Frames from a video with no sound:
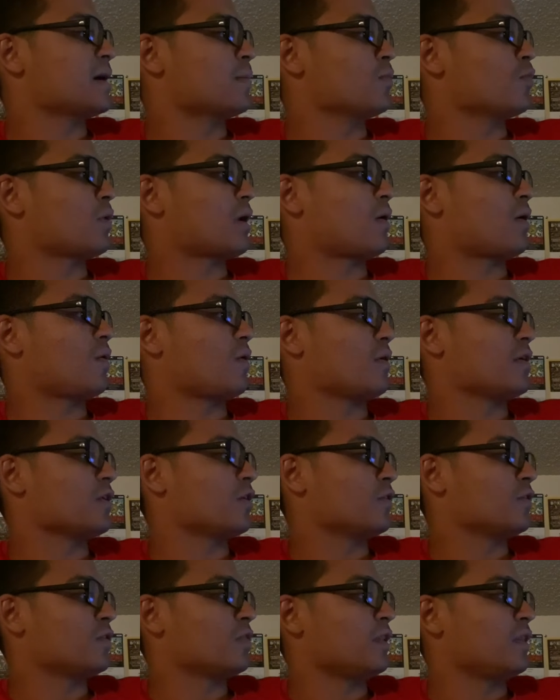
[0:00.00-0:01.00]

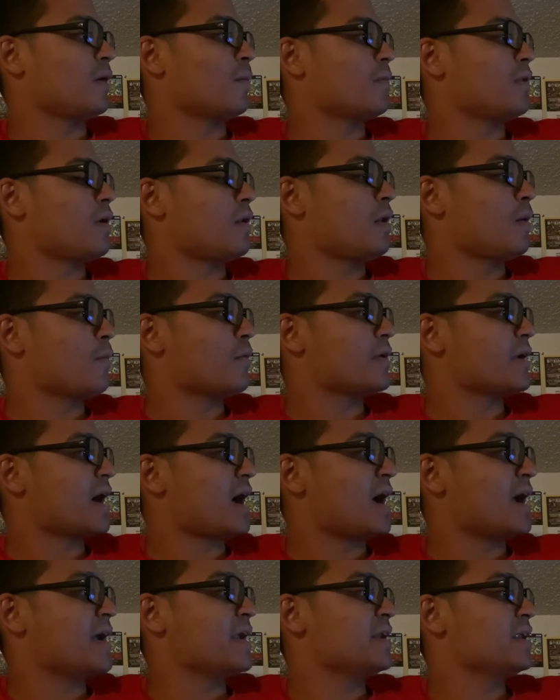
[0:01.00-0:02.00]
Number
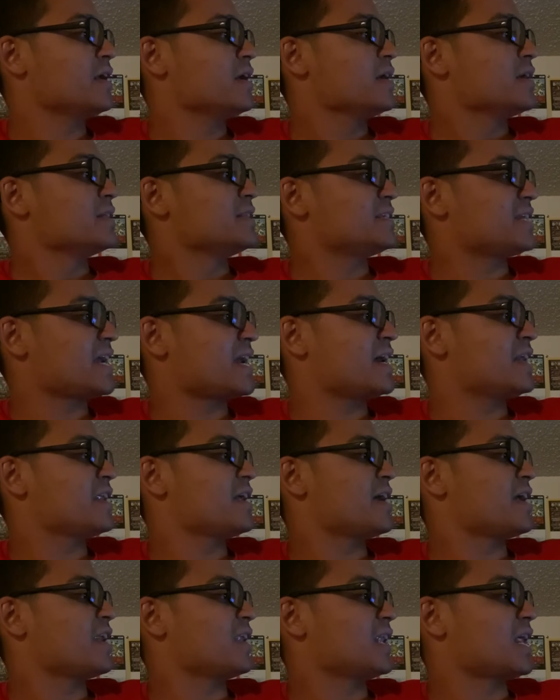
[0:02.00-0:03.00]
9, 10,
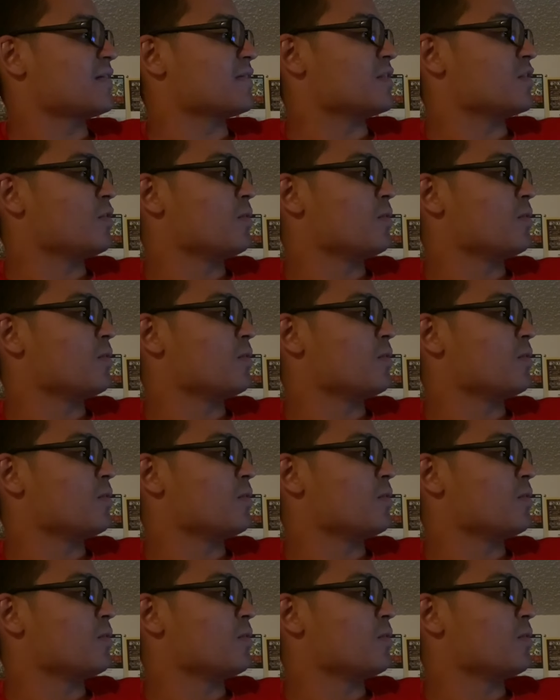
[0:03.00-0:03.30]
and 11.